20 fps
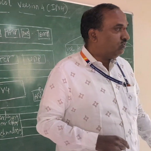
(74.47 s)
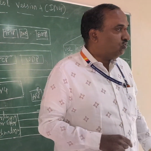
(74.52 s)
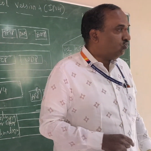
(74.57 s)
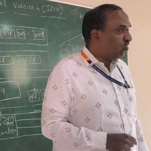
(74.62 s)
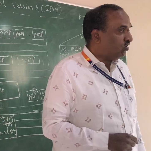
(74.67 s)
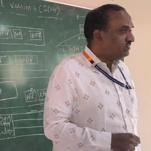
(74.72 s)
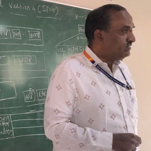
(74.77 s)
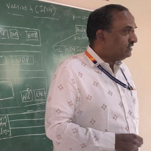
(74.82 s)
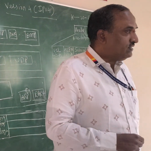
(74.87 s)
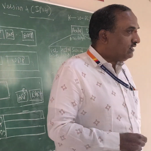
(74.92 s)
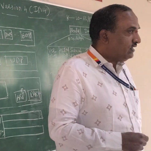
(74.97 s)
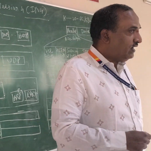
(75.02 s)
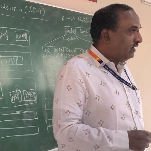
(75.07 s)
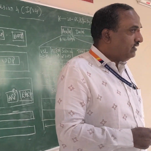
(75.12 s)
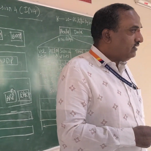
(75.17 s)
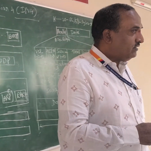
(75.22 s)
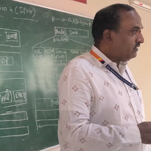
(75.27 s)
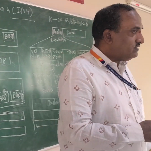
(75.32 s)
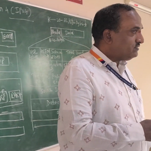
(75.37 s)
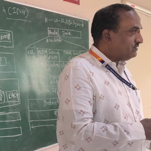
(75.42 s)
Logical
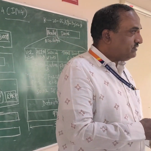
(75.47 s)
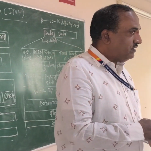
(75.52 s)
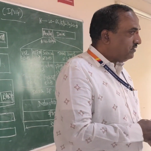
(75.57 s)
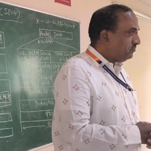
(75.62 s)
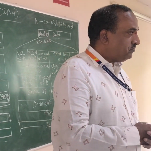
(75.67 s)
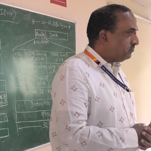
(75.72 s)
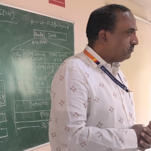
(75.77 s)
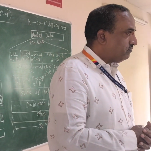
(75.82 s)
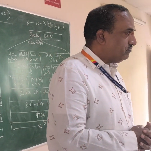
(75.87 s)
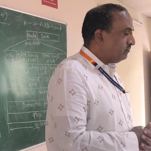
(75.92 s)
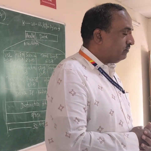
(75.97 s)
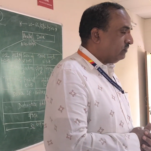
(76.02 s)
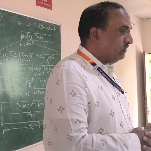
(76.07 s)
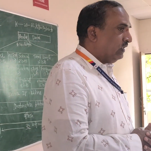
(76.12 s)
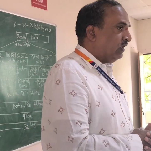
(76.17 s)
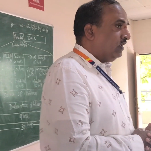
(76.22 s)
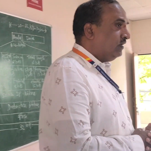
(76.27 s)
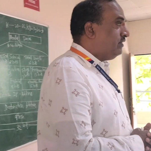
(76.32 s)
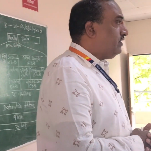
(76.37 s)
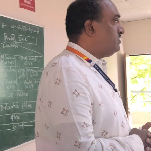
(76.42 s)
addressing.
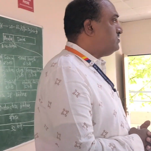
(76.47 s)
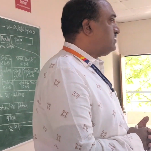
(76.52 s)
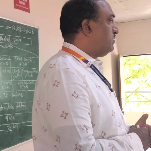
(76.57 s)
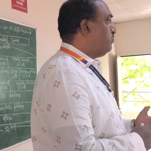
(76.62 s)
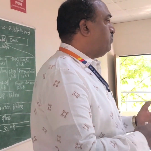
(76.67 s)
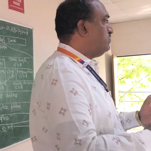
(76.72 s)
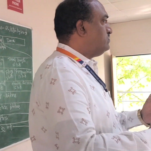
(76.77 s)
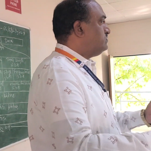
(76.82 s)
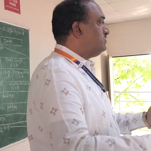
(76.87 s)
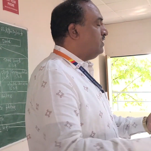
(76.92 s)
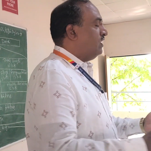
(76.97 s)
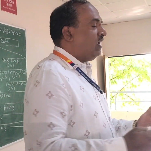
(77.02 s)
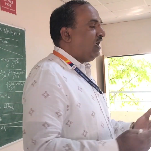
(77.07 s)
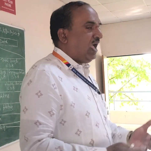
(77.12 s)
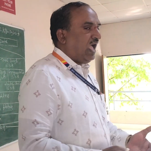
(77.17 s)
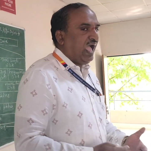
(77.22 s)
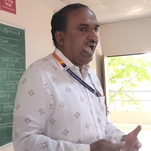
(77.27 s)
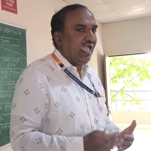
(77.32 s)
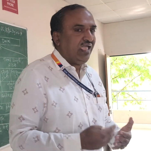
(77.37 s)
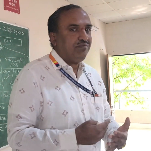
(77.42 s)
That is suppose
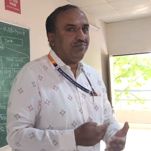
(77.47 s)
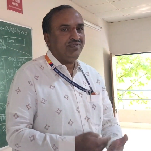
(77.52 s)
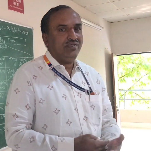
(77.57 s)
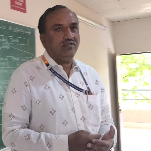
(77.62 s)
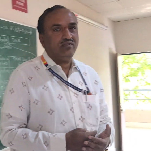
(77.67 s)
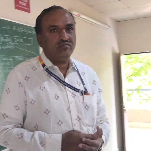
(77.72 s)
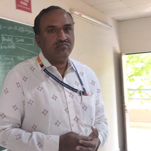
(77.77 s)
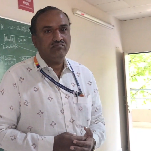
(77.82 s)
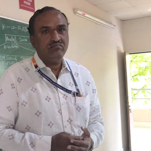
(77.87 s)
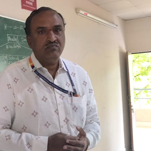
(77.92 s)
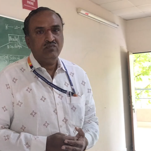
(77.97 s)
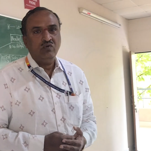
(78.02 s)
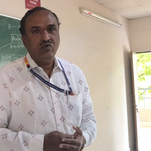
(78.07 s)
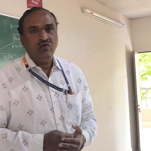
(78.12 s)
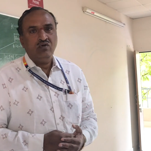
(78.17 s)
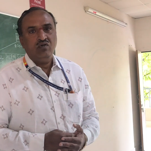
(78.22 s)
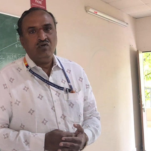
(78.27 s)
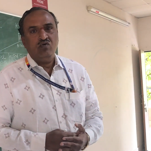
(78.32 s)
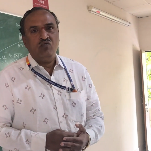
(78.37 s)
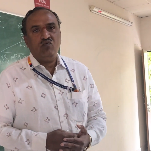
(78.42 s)
I am here.
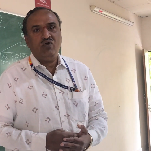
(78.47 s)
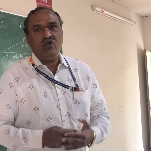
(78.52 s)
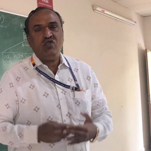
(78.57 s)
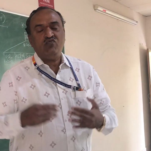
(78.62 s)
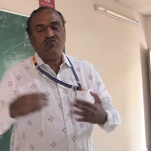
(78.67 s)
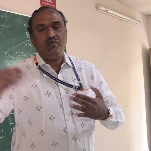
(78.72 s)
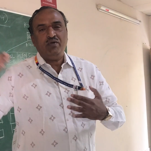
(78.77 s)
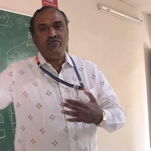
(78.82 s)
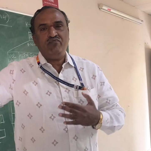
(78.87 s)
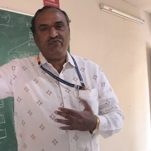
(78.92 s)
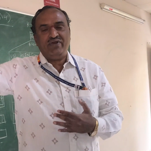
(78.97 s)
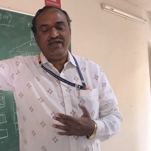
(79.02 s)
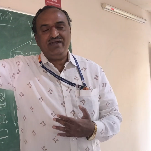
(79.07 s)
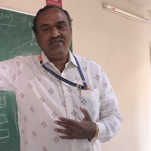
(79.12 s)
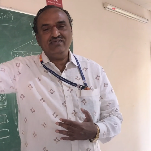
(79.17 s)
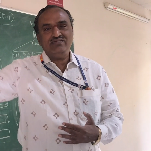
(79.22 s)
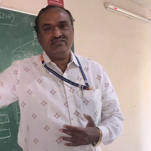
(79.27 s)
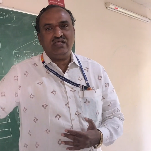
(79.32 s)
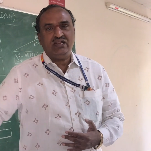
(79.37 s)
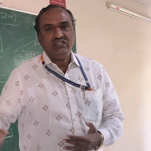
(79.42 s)
One of my
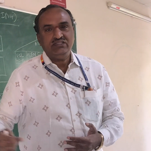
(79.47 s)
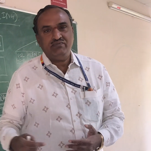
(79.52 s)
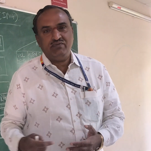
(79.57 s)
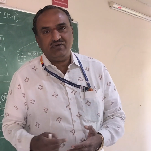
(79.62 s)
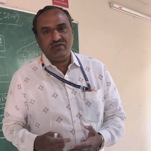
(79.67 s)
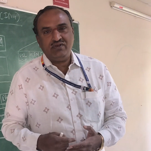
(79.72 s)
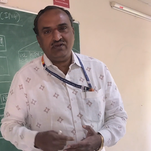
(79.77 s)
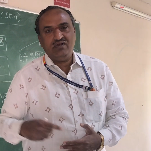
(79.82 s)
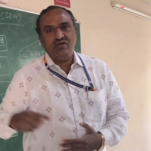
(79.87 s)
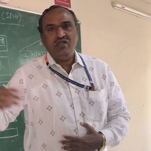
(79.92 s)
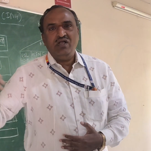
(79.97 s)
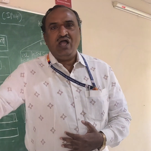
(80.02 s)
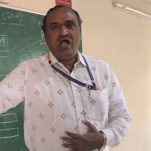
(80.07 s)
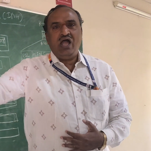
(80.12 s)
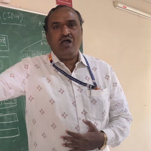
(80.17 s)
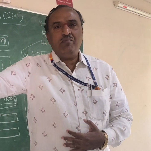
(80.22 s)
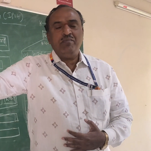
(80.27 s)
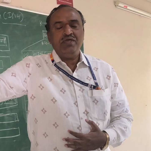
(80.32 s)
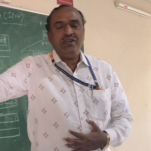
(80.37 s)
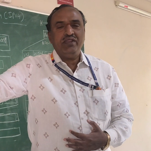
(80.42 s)
friends is elsewhere in
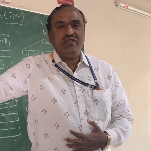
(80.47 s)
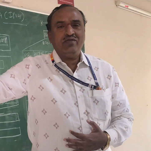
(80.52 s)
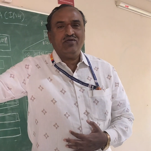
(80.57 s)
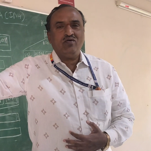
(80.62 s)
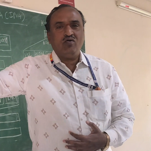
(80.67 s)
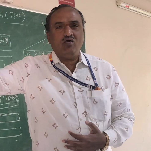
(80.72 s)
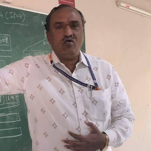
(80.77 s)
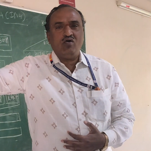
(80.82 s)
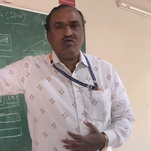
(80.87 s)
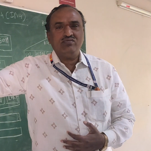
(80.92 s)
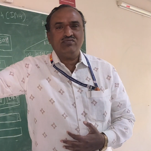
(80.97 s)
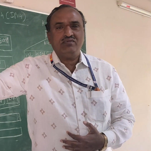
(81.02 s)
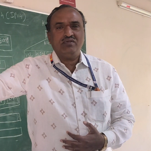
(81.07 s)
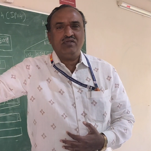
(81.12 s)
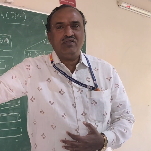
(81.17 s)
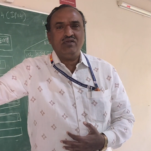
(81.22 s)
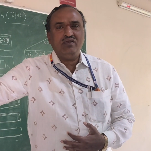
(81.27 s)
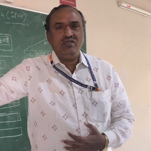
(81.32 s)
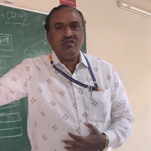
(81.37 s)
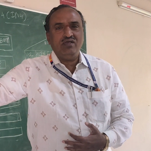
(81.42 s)
America,
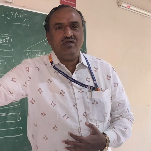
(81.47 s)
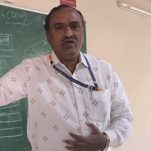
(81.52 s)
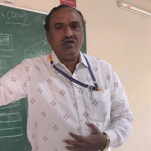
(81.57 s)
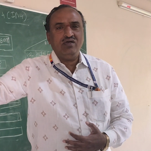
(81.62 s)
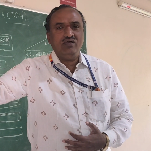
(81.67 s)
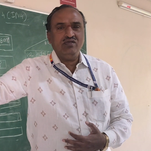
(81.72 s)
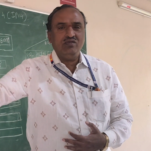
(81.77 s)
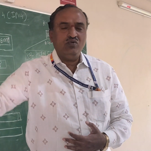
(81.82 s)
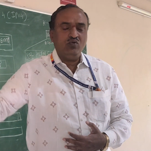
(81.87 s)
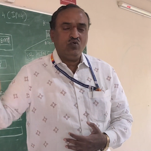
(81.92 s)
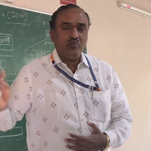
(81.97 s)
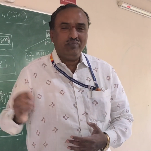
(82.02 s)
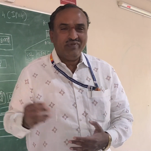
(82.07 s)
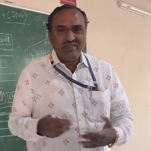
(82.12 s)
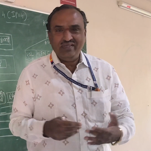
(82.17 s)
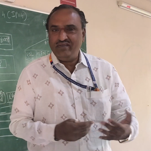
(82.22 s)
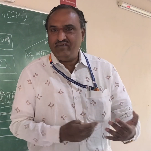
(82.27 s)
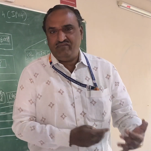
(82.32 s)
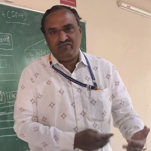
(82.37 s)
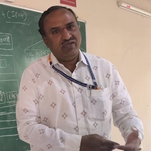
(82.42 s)
Australia, Europe,
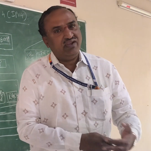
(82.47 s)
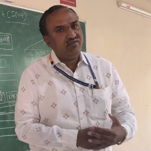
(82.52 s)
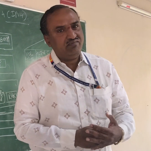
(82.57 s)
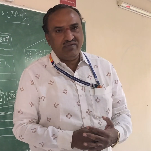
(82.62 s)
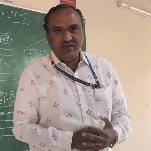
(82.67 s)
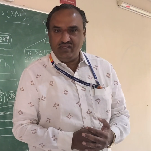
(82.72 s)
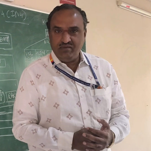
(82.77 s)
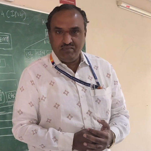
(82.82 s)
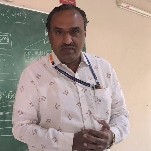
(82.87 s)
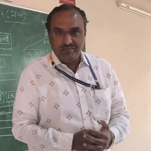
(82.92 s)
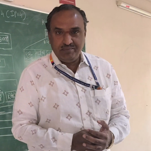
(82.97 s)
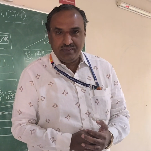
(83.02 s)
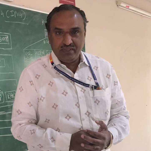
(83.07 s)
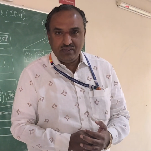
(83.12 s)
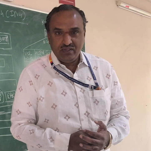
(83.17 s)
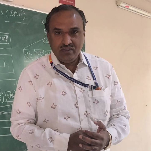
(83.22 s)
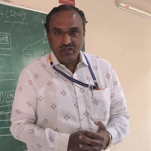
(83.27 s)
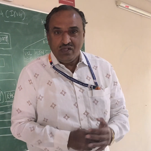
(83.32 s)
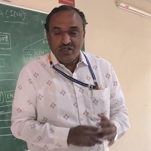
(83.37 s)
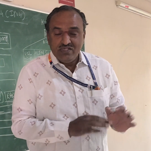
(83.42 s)
wherever he may
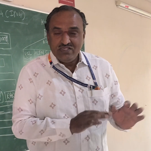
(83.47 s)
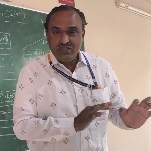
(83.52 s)
be.